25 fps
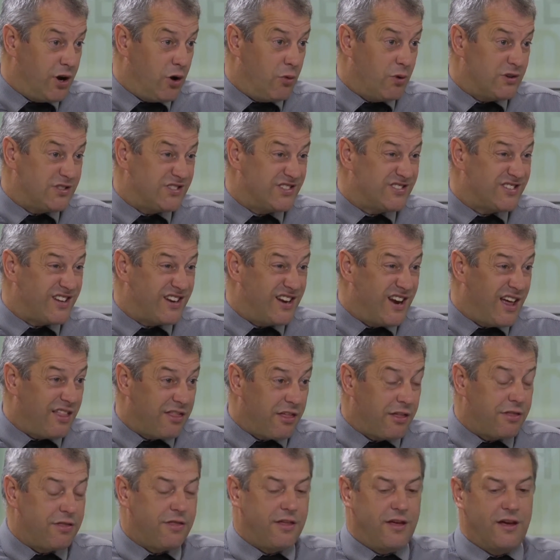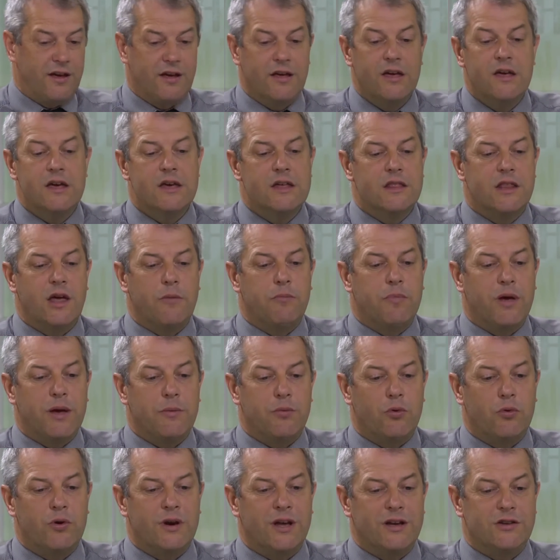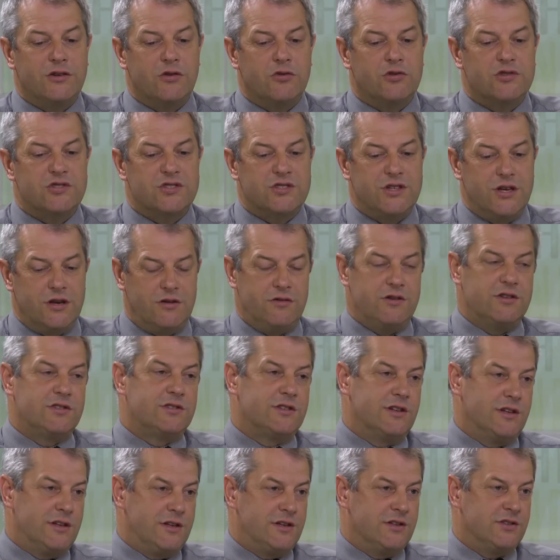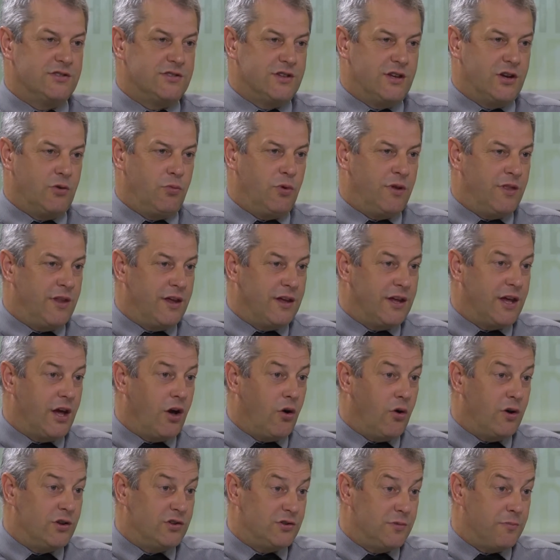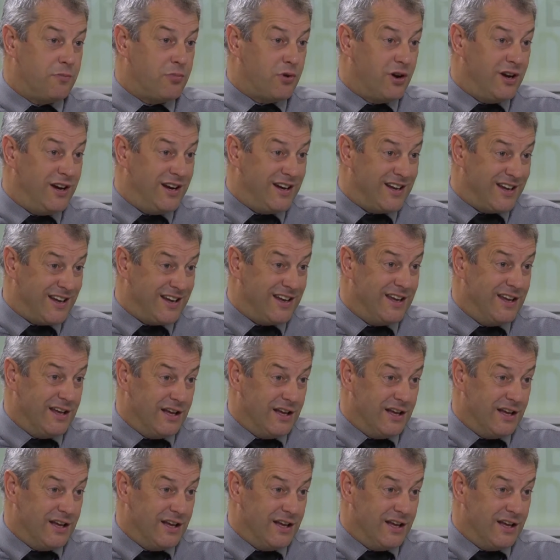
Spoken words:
which is another thing that people need to seriously consider when they go into breeding